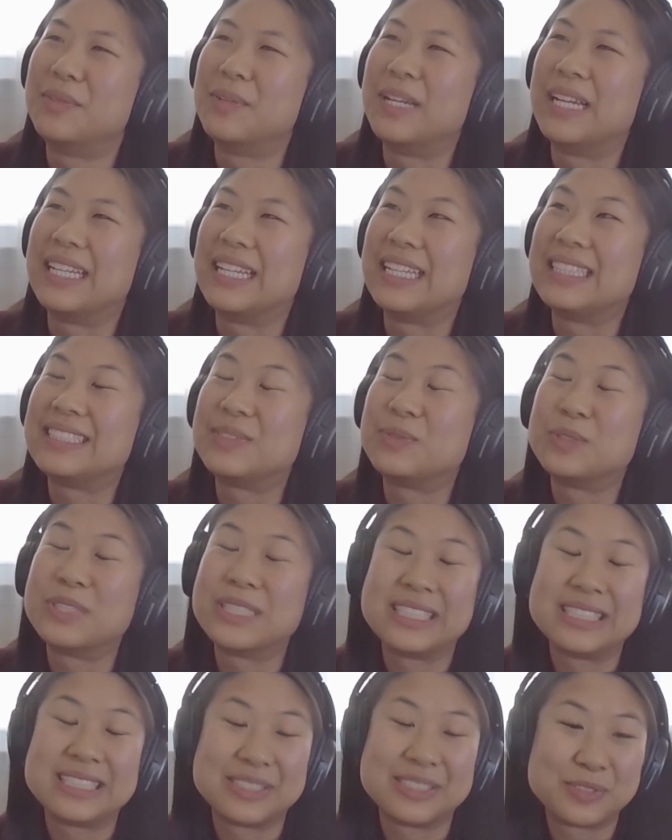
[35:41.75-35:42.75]
man, it's
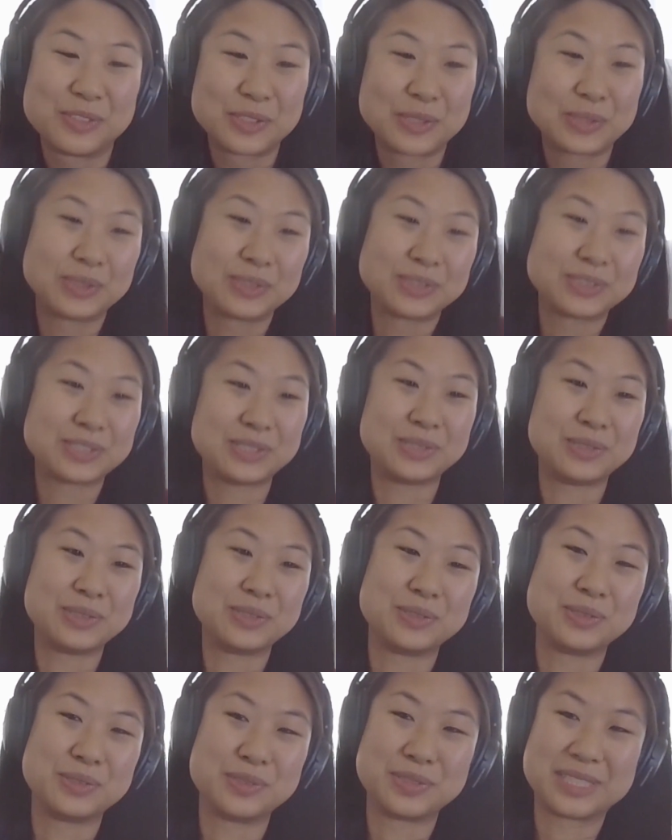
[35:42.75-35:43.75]
really difficult
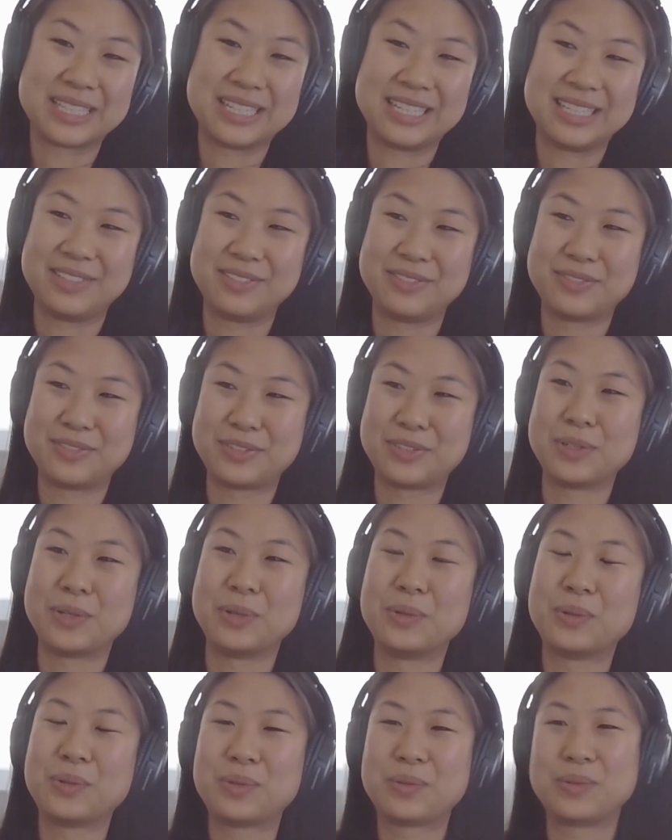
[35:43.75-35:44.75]
to kind of
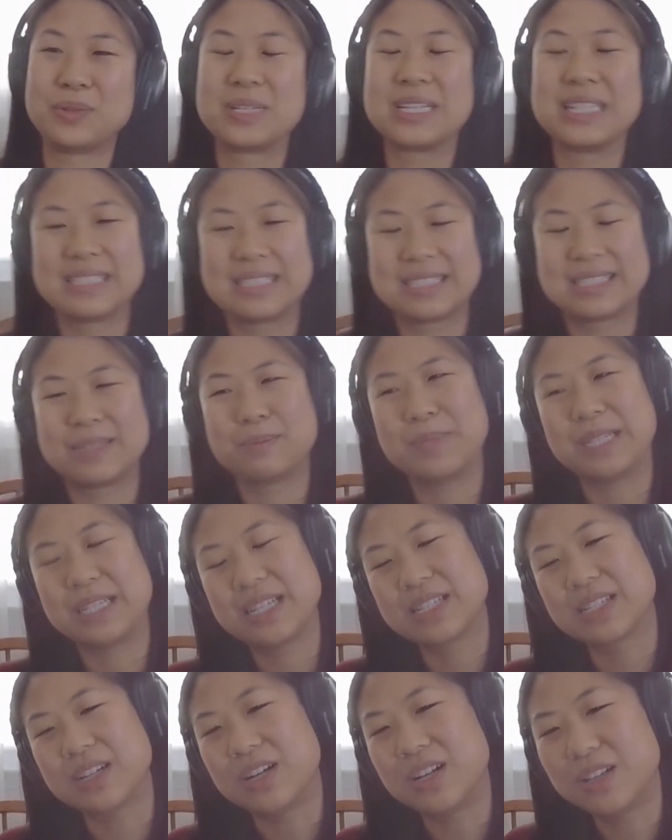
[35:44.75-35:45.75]
go through,
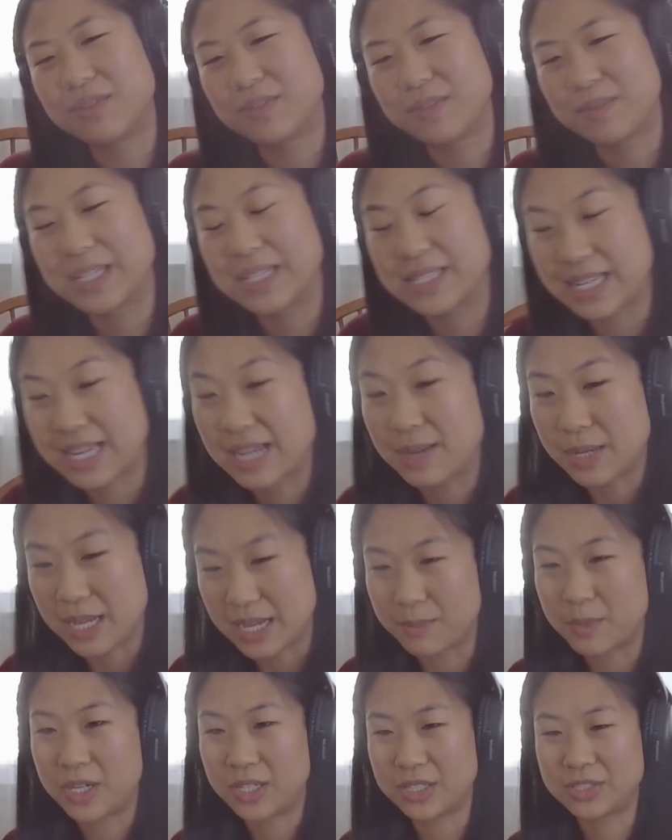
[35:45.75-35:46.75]
because I
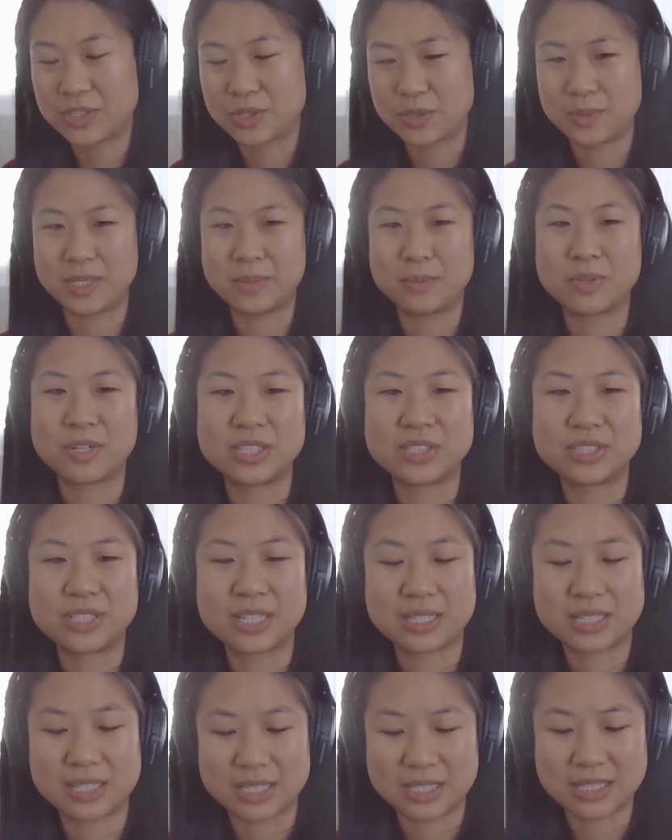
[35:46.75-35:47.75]
am on so many
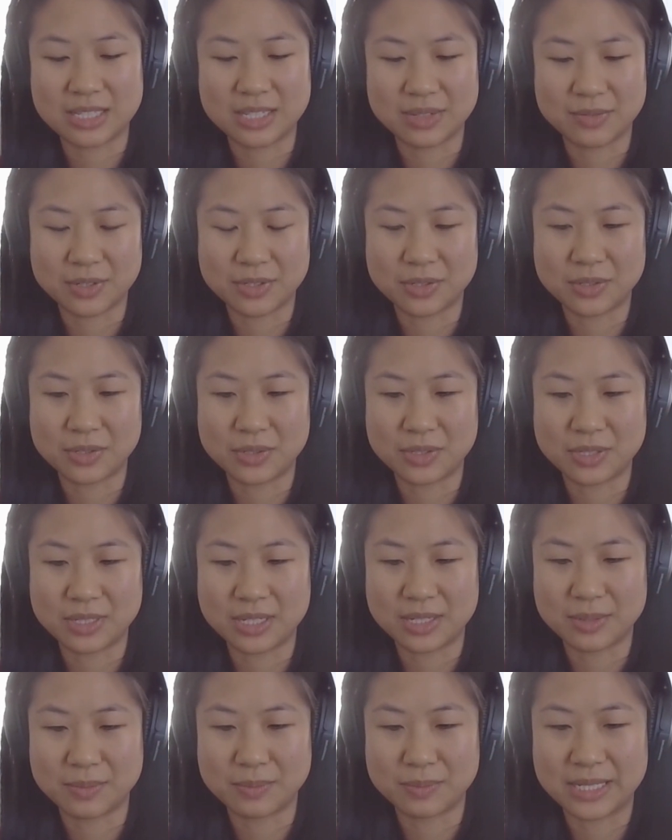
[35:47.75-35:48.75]
projects. It's
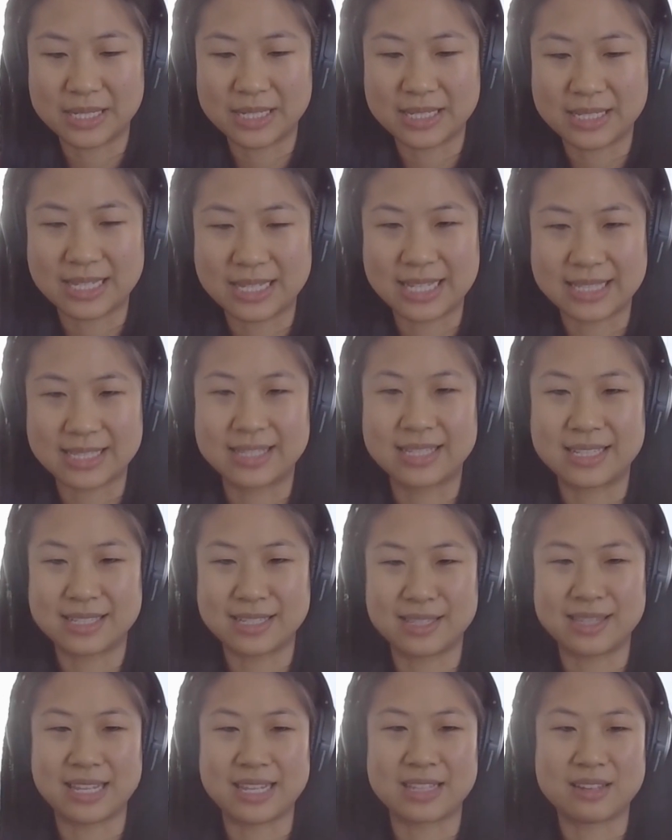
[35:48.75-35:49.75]
difficult because it
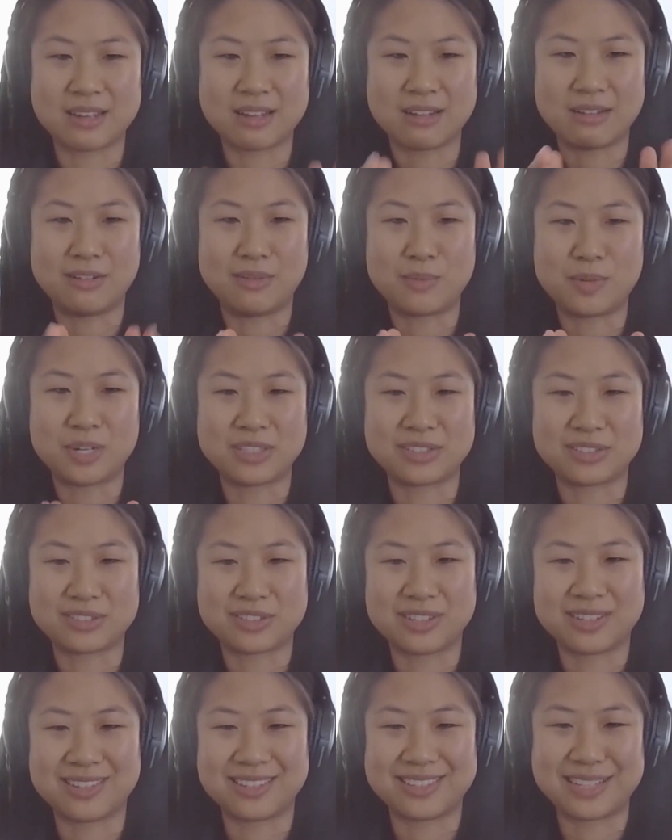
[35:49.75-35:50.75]
doesn't, like, not all
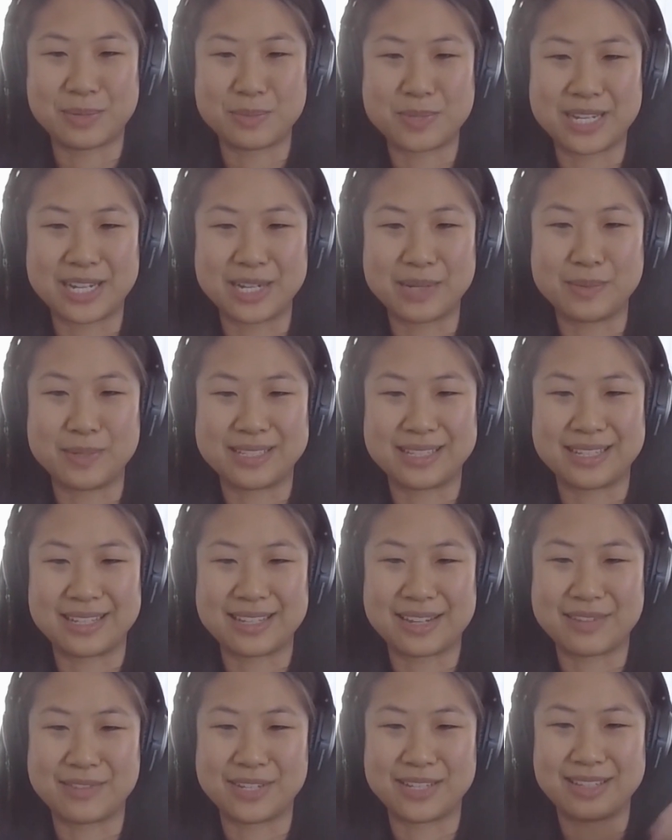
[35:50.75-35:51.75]
projects start at the same time. It's
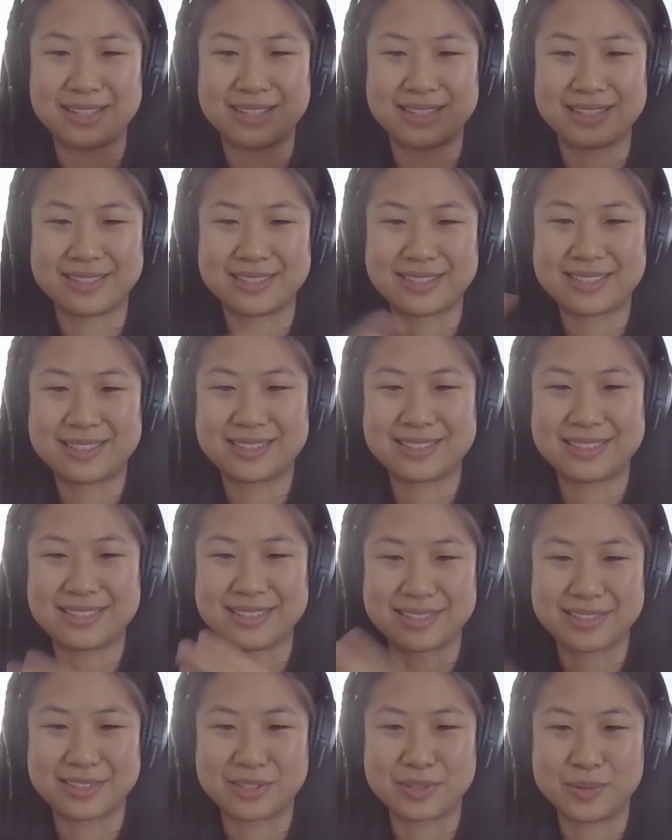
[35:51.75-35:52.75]
like everything is
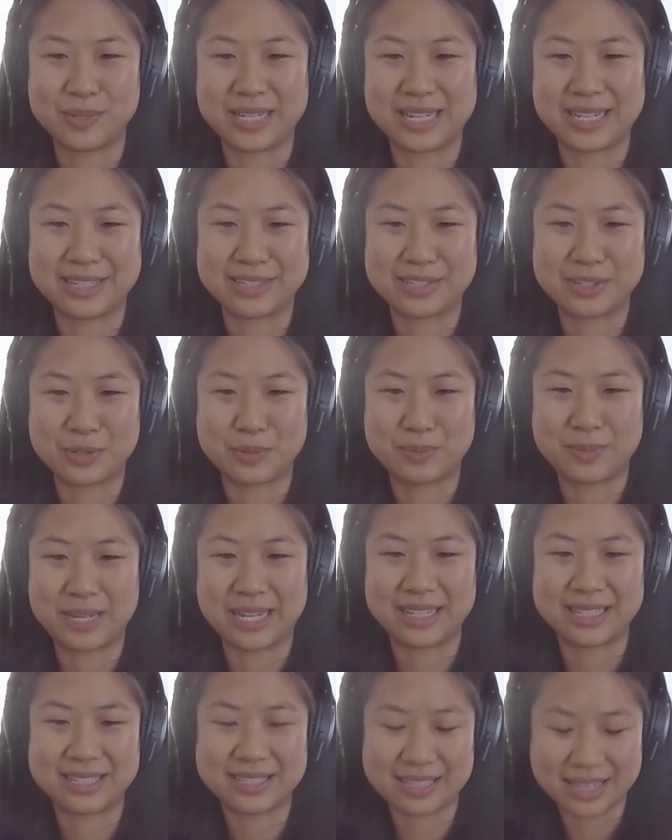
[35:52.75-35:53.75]
just going at its own
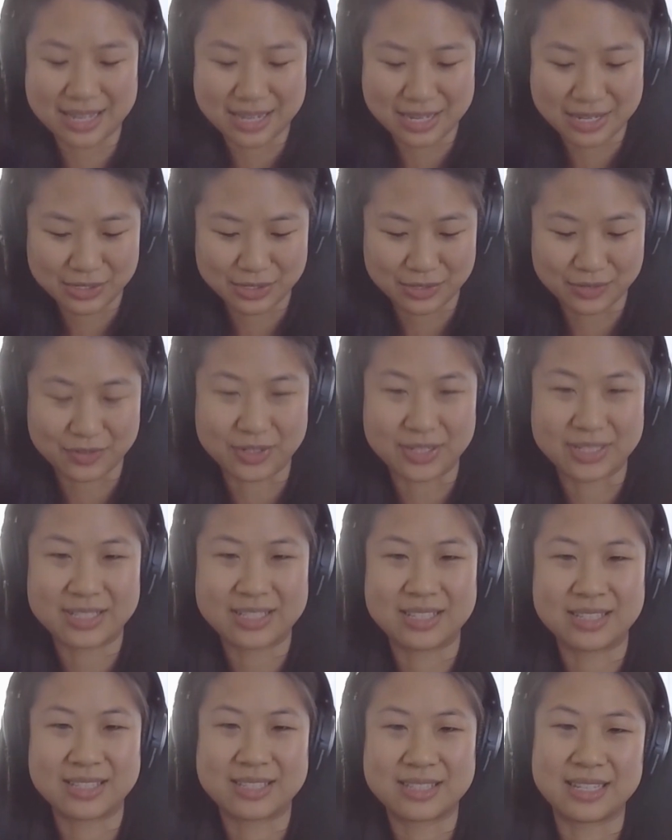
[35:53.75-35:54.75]
pace. So for
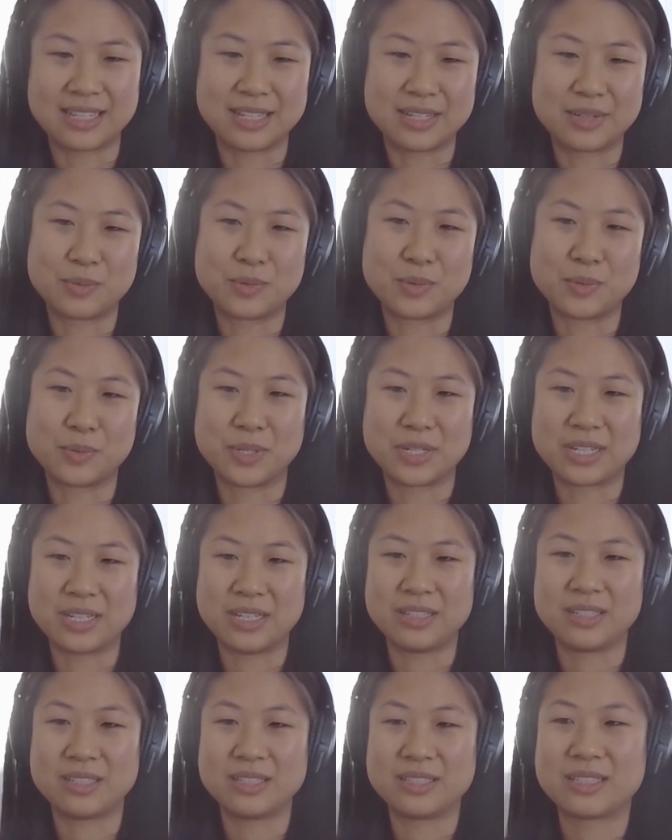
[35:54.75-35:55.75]
instance, like we're
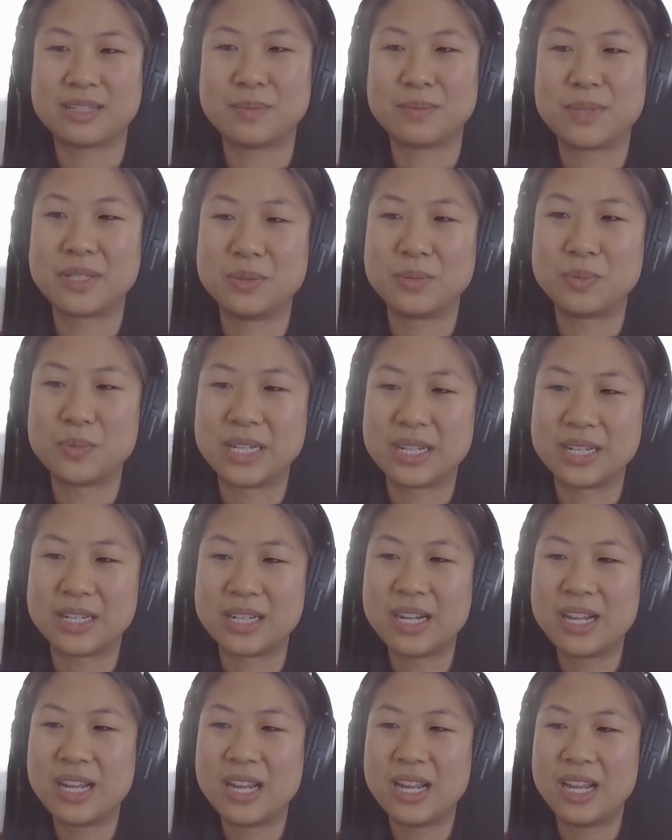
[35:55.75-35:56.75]
working on something
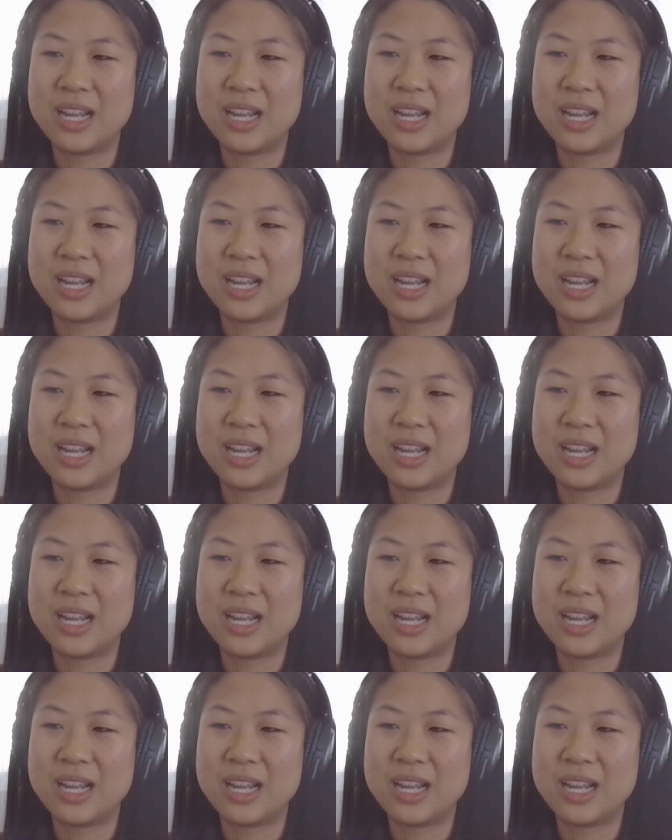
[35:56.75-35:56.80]
where